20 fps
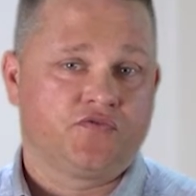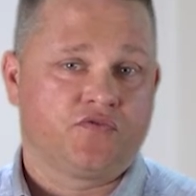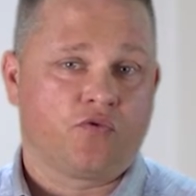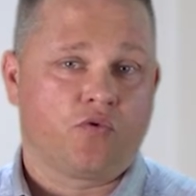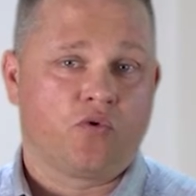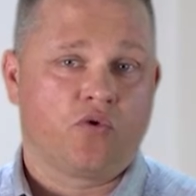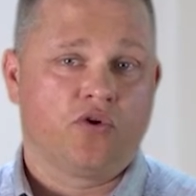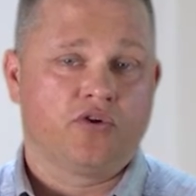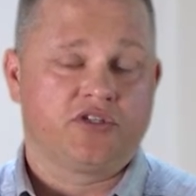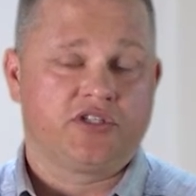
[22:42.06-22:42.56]

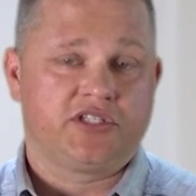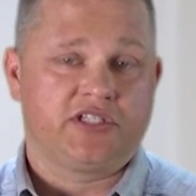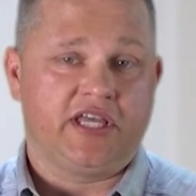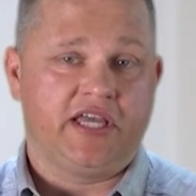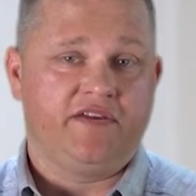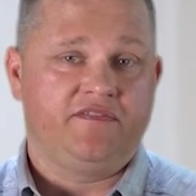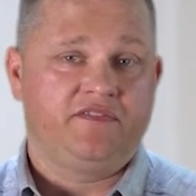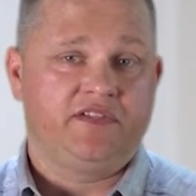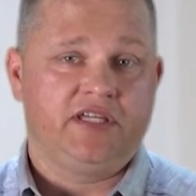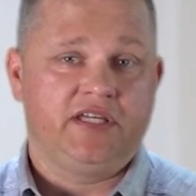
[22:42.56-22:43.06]
for
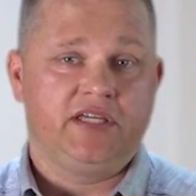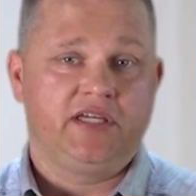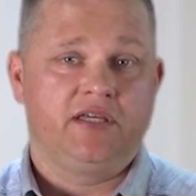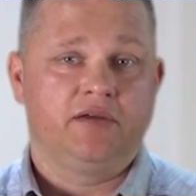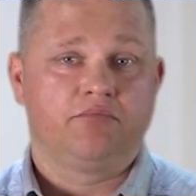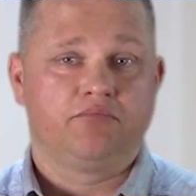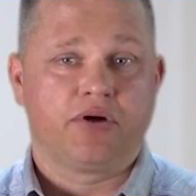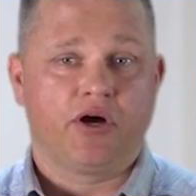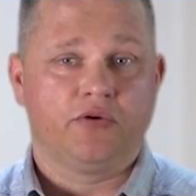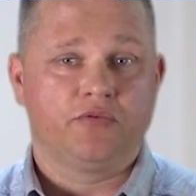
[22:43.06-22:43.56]
safety,
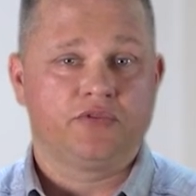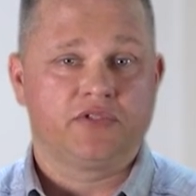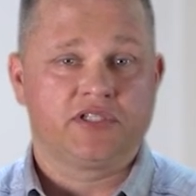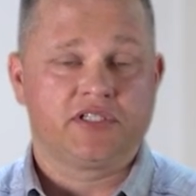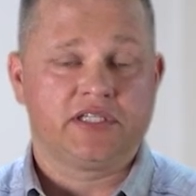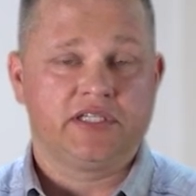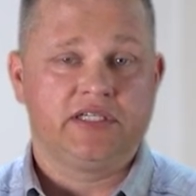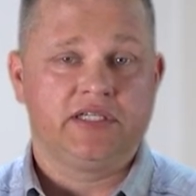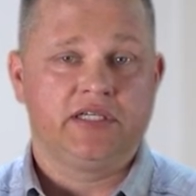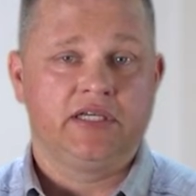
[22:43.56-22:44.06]

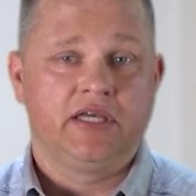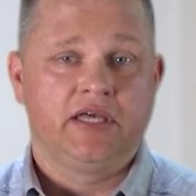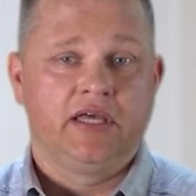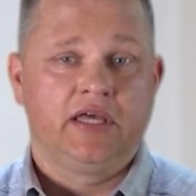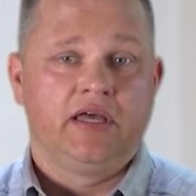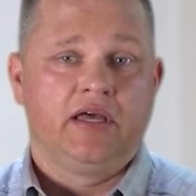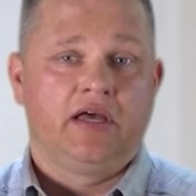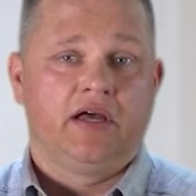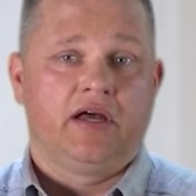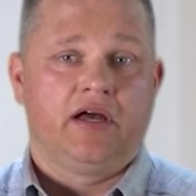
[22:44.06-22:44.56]
potency.
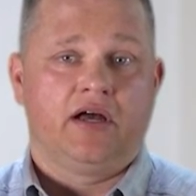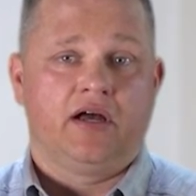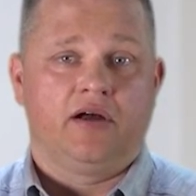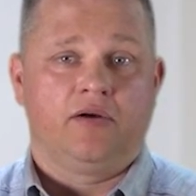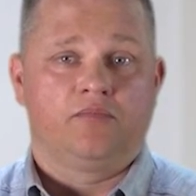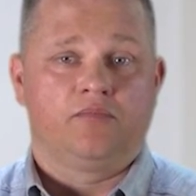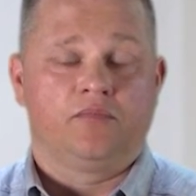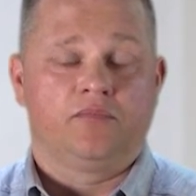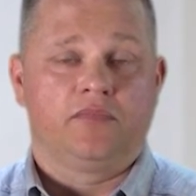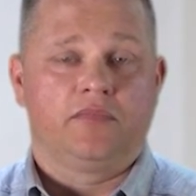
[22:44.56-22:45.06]

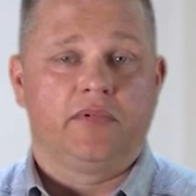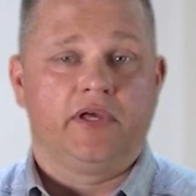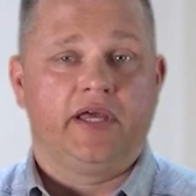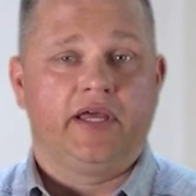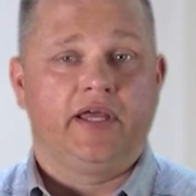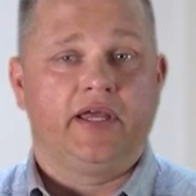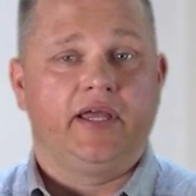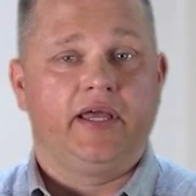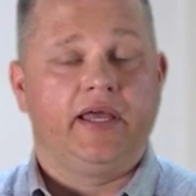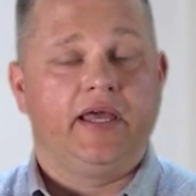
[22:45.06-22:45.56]
And
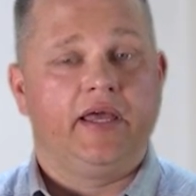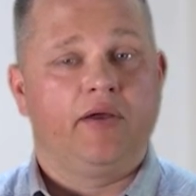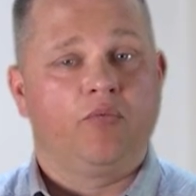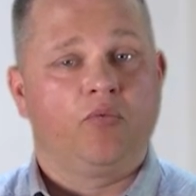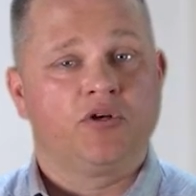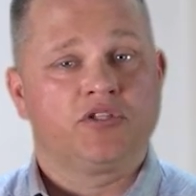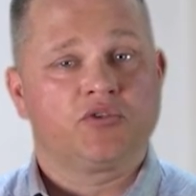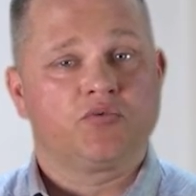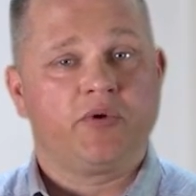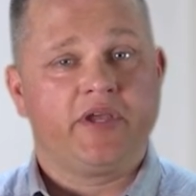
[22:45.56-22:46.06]

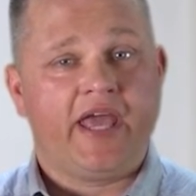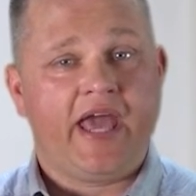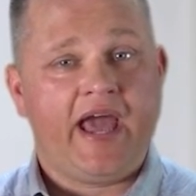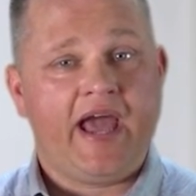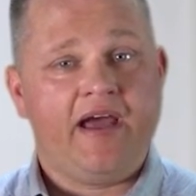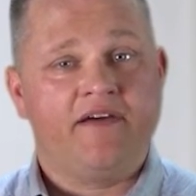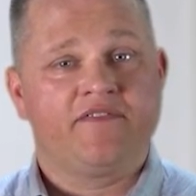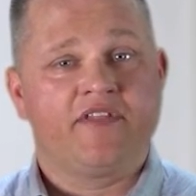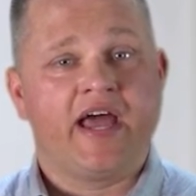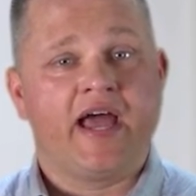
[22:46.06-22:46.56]
once we
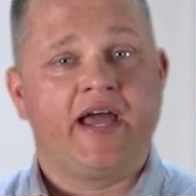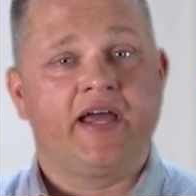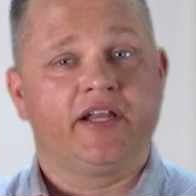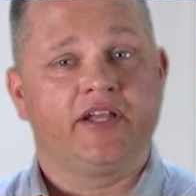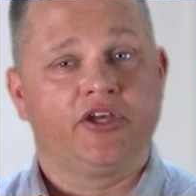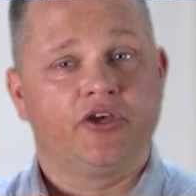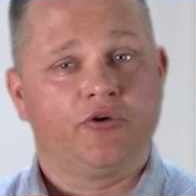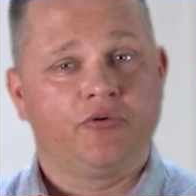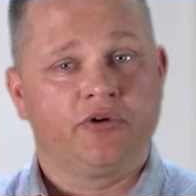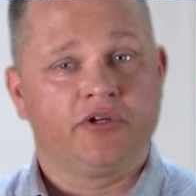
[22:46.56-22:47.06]
have that
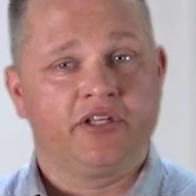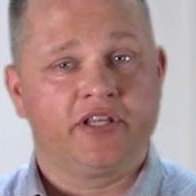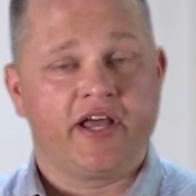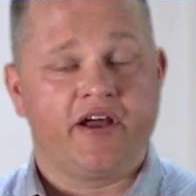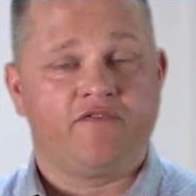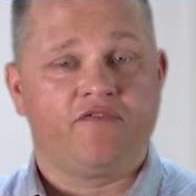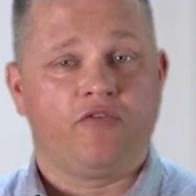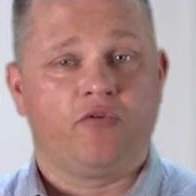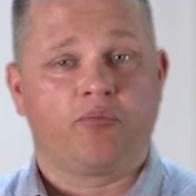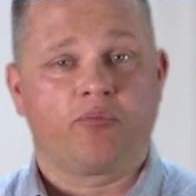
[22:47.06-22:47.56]
and go into
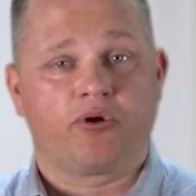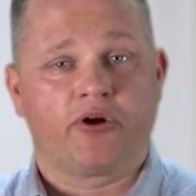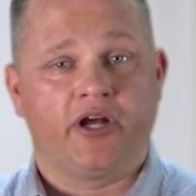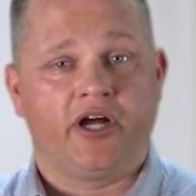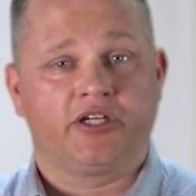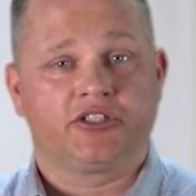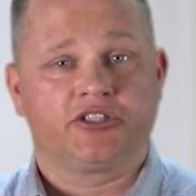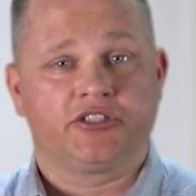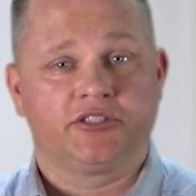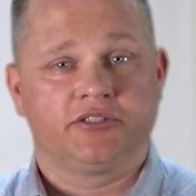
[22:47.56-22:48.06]
that full
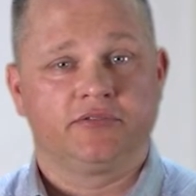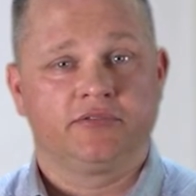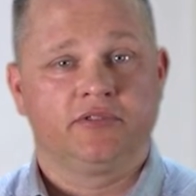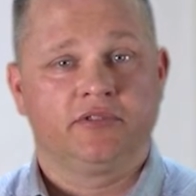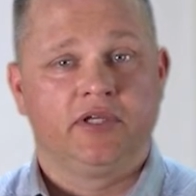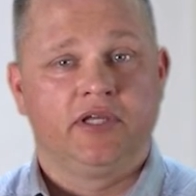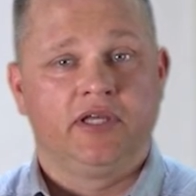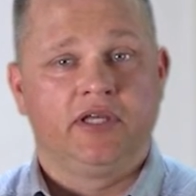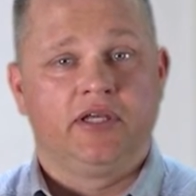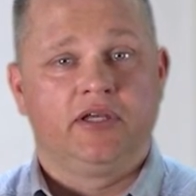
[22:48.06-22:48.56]
production,
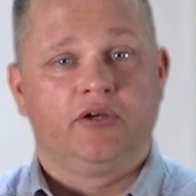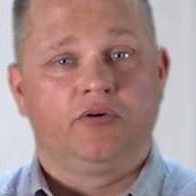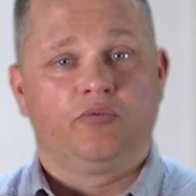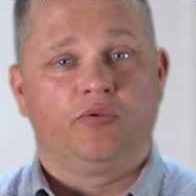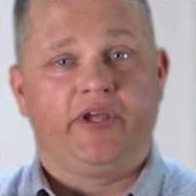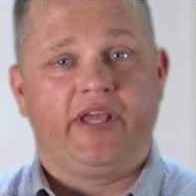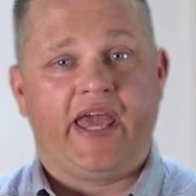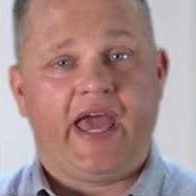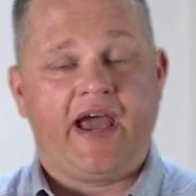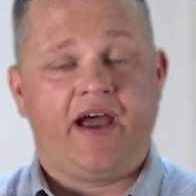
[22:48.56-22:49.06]

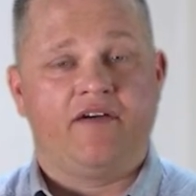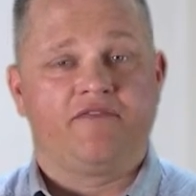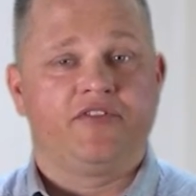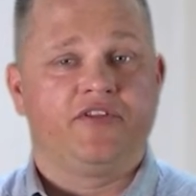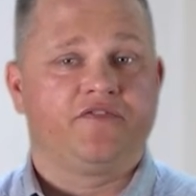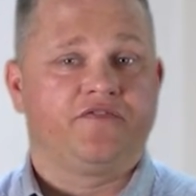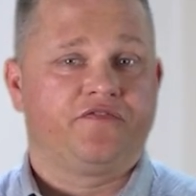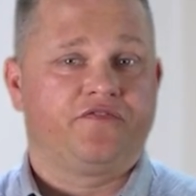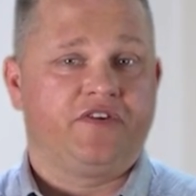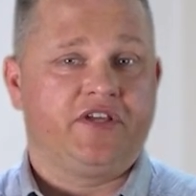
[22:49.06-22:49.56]
we have
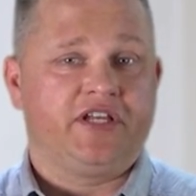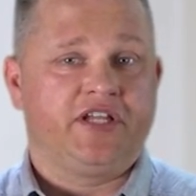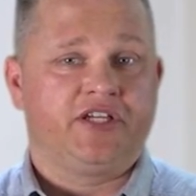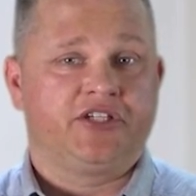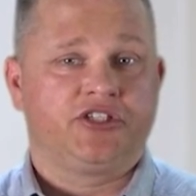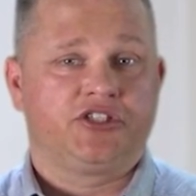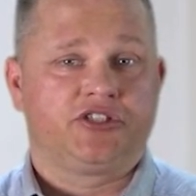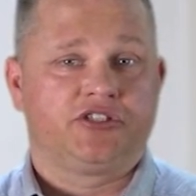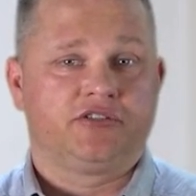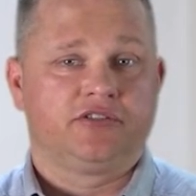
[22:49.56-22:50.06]
the
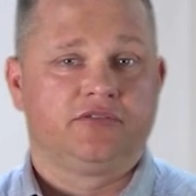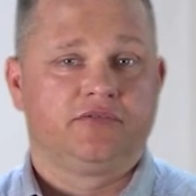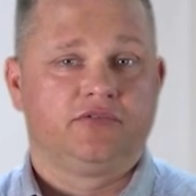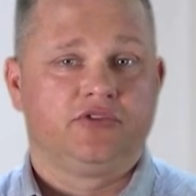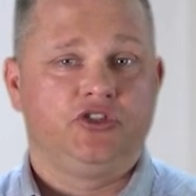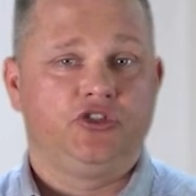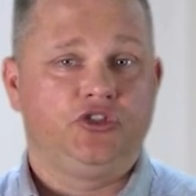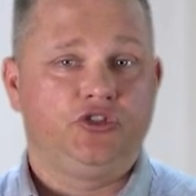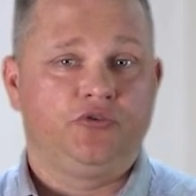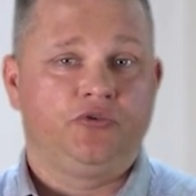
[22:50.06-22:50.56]
finished
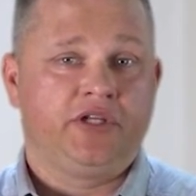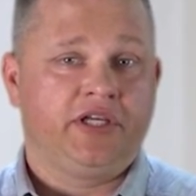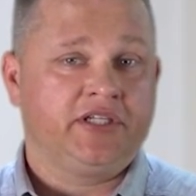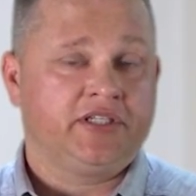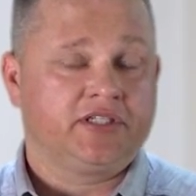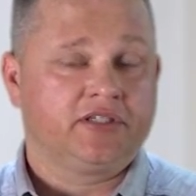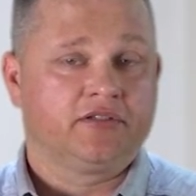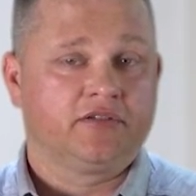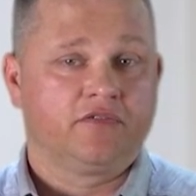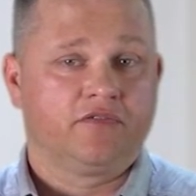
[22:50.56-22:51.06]

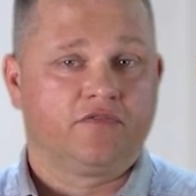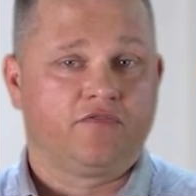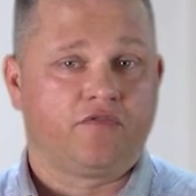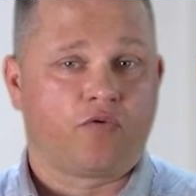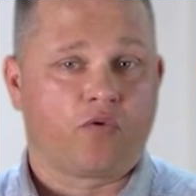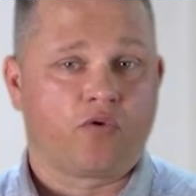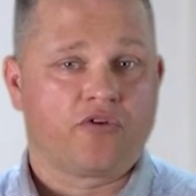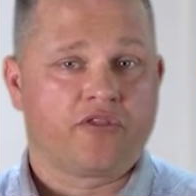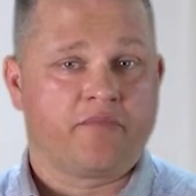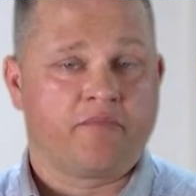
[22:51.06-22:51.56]
unit
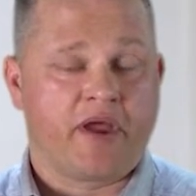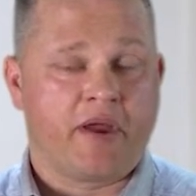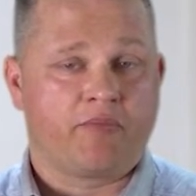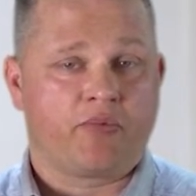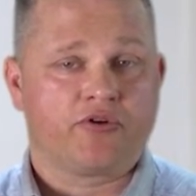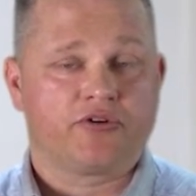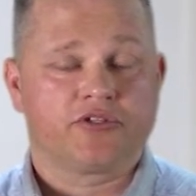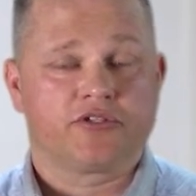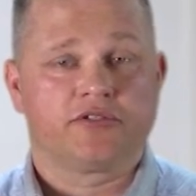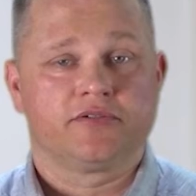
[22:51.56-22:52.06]
for the
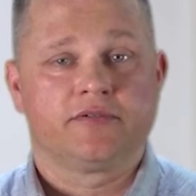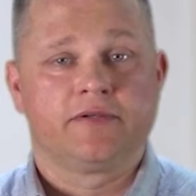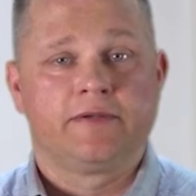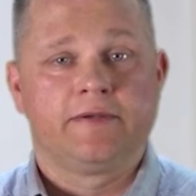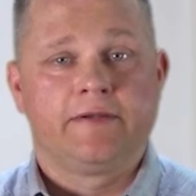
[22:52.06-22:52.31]
members.